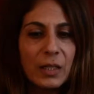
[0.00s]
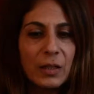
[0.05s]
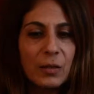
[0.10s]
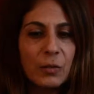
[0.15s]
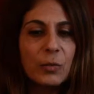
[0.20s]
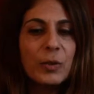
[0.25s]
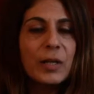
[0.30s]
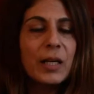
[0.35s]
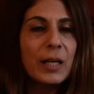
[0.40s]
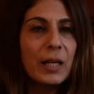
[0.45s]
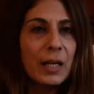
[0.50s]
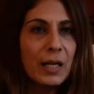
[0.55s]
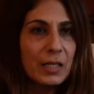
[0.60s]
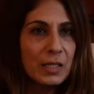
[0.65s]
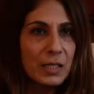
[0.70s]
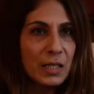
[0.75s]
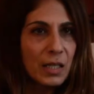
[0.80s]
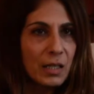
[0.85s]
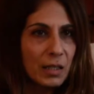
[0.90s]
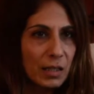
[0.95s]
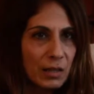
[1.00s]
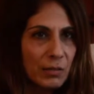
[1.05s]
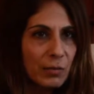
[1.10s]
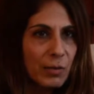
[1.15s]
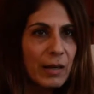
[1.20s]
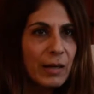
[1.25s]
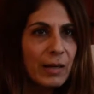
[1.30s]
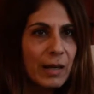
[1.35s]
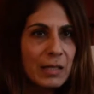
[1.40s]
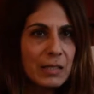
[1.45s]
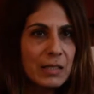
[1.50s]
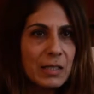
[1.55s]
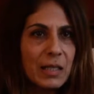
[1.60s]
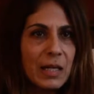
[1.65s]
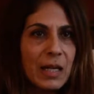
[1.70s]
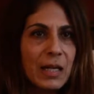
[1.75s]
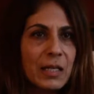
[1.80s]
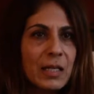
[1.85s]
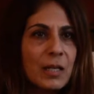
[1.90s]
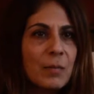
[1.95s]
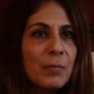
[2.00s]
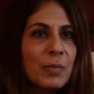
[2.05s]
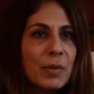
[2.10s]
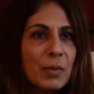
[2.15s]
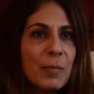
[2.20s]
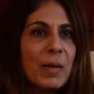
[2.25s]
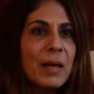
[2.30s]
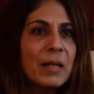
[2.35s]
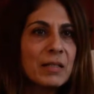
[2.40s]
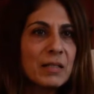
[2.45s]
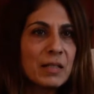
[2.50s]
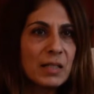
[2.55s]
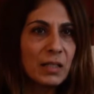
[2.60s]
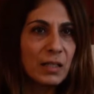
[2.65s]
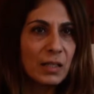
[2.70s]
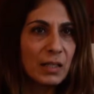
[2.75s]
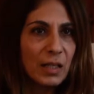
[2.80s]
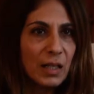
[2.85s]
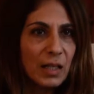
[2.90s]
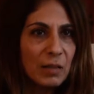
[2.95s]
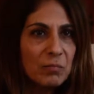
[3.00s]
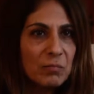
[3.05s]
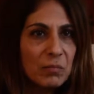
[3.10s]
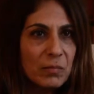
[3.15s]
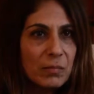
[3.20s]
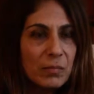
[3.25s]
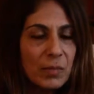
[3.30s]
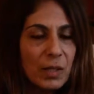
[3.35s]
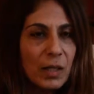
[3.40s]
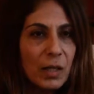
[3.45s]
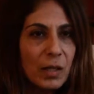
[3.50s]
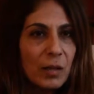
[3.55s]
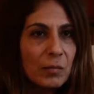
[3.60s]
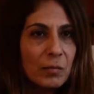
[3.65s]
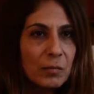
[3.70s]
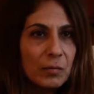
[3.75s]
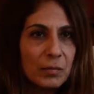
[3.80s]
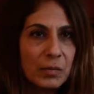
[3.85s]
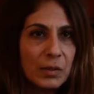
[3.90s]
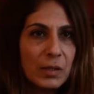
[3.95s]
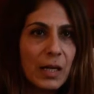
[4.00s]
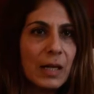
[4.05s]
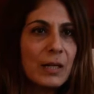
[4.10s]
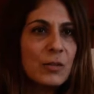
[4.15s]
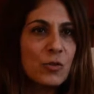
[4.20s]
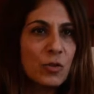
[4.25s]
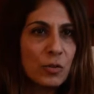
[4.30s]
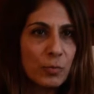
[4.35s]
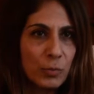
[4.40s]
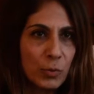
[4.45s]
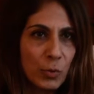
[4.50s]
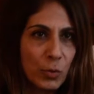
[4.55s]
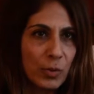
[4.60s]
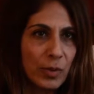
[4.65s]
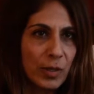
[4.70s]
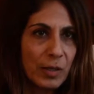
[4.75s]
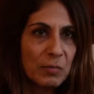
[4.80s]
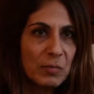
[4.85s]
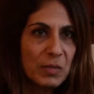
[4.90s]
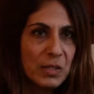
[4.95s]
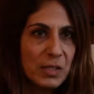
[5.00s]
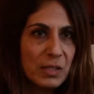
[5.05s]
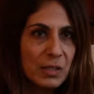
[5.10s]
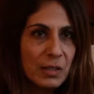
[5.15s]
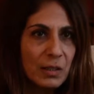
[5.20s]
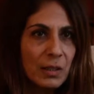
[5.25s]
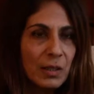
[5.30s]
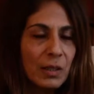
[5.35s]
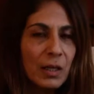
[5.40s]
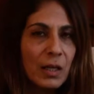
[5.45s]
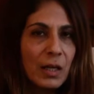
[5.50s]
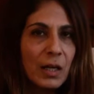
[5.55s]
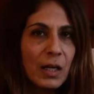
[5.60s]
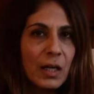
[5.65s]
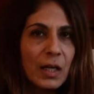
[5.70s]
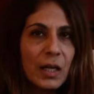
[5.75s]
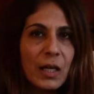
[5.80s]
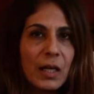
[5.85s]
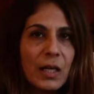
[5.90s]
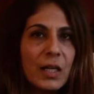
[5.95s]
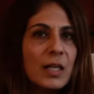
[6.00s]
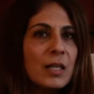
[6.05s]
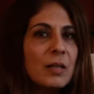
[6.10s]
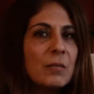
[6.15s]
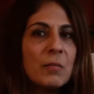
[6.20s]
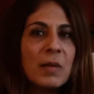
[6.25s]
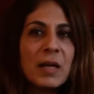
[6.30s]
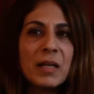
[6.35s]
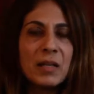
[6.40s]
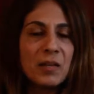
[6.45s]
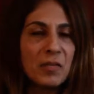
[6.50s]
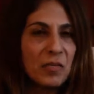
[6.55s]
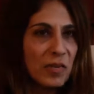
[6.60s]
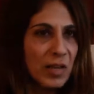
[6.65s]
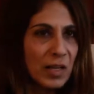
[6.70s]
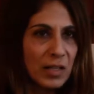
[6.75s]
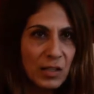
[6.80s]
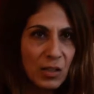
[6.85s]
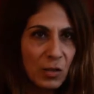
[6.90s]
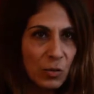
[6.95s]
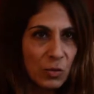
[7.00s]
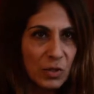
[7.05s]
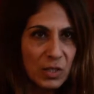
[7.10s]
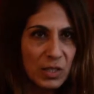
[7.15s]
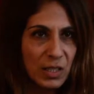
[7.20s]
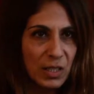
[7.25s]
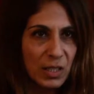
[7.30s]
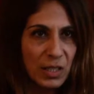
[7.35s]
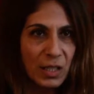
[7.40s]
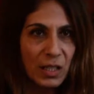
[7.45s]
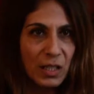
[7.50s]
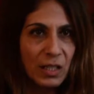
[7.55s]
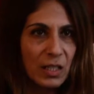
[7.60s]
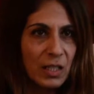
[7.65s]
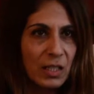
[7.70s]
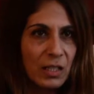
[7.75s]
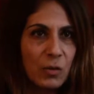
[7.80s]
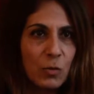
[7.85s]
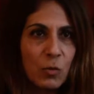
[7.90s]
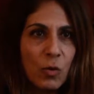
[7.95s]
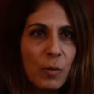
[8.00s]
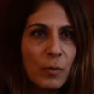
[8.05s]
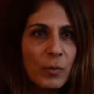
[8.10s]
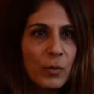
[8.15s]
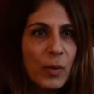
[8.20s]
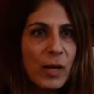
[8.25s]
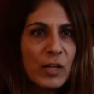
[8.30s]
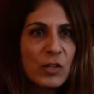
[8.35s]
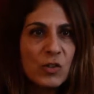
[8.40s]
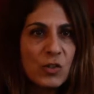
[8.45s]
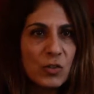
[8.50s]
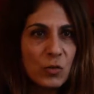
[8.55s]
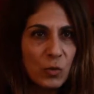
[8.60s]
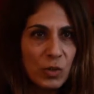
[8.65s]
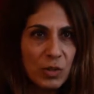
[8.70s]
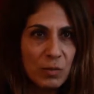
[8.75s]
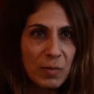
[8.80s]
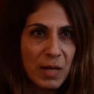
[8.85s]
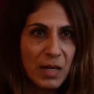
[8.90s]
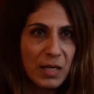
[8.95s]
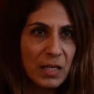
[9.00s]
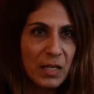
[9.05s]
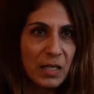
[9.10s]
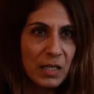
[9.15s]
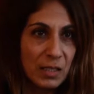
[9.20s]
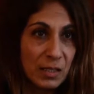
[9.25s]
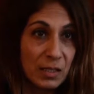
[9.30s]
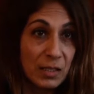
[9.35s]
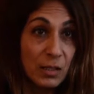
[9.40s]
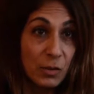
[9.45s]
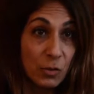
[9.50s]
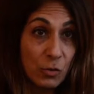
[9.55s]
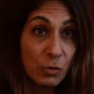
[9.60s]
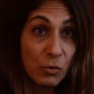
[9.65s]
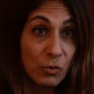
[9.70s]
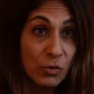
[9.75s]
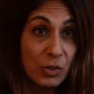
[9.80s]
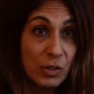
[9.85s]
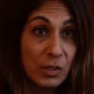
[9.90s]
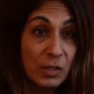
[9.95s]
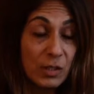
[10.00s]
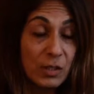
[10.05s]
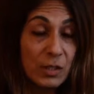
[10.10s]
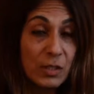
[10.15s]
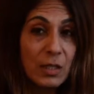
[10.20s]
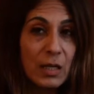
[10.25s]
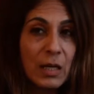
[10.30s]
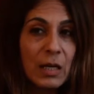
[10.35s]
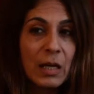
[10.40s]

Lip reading: realizing and implementing cultural programs in many venues and in cooperation with many institutions.